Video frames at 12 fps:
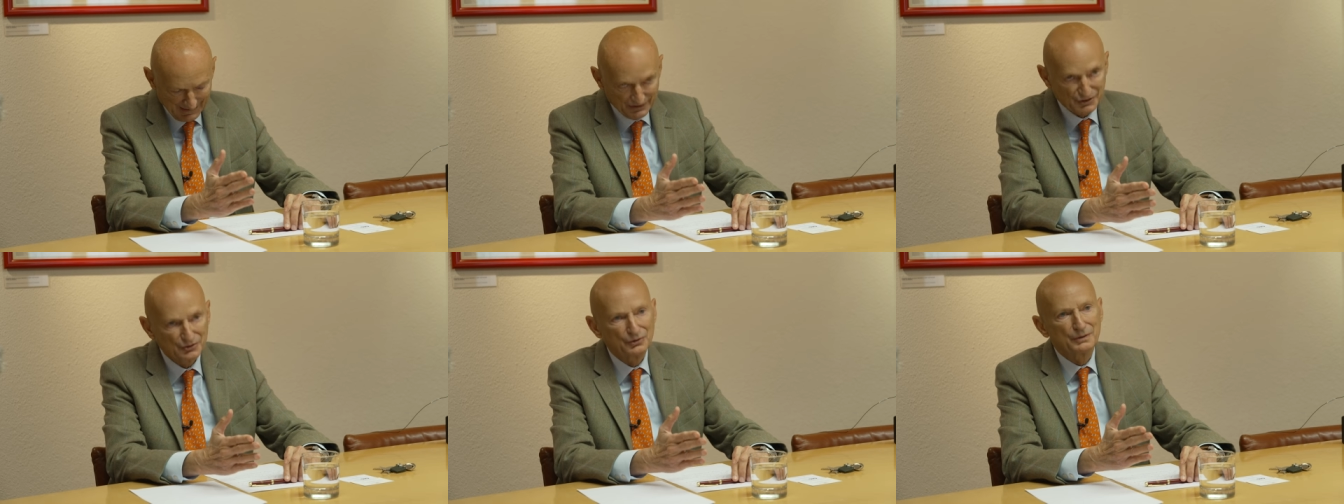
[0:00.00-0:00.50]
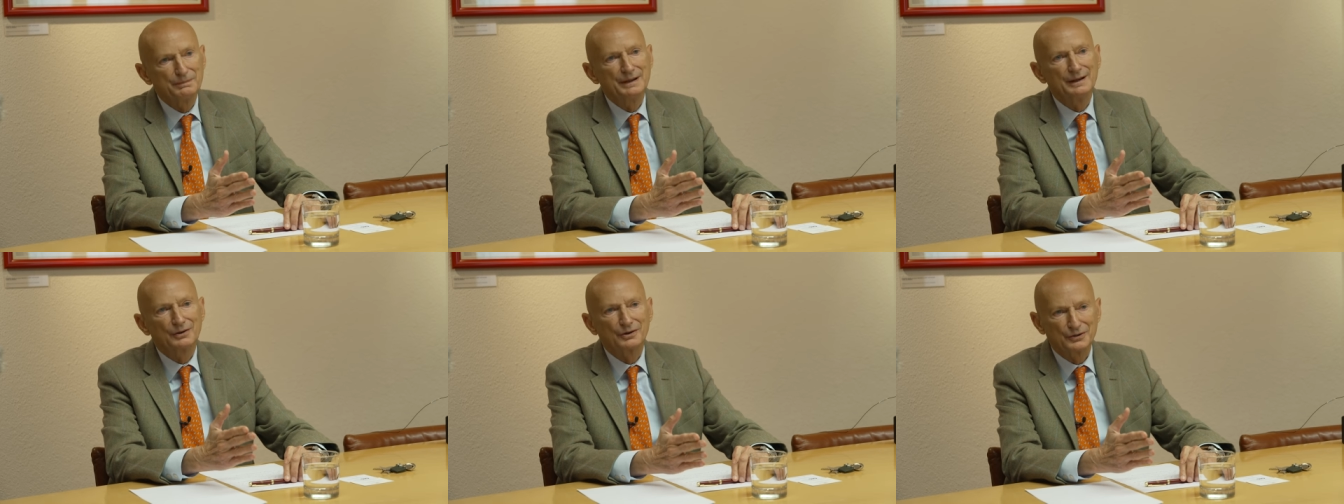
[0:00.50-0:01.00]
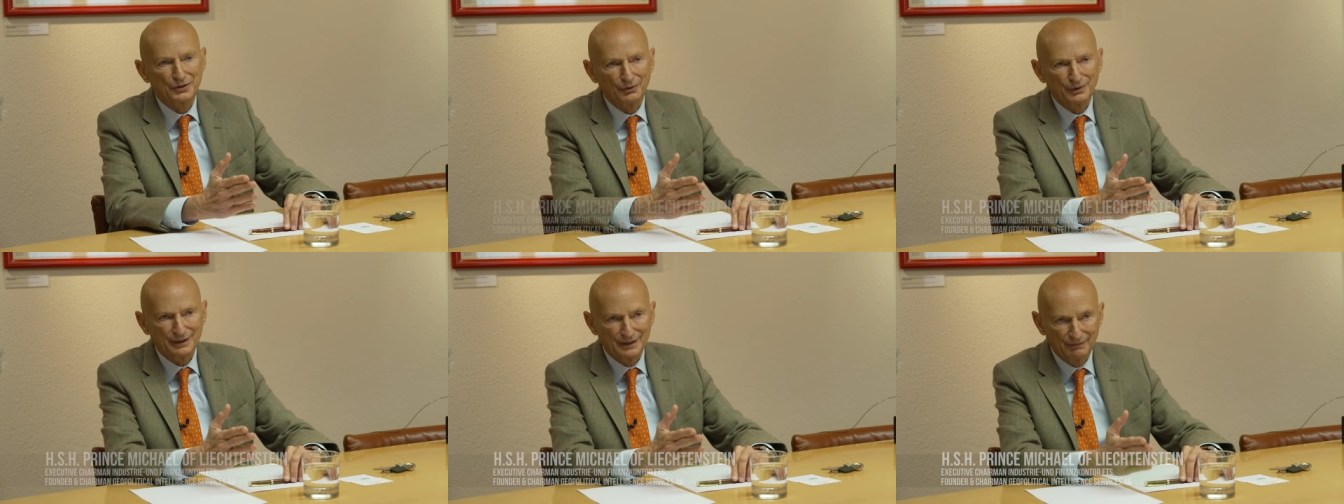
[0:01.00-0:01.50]
It should be
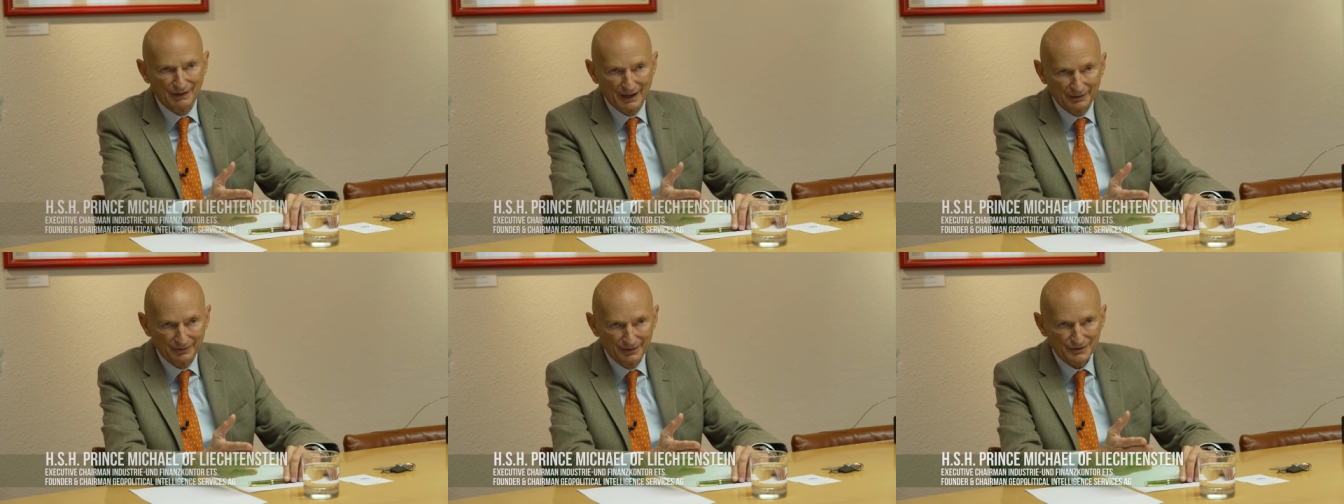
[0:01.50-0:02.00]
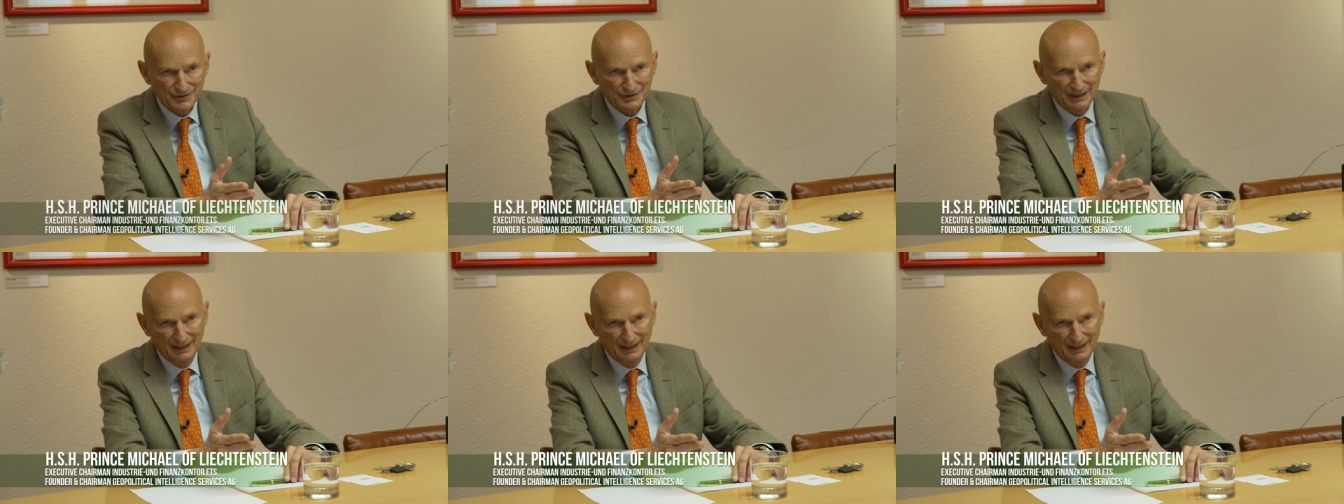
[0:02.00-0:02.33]
controlling the virus,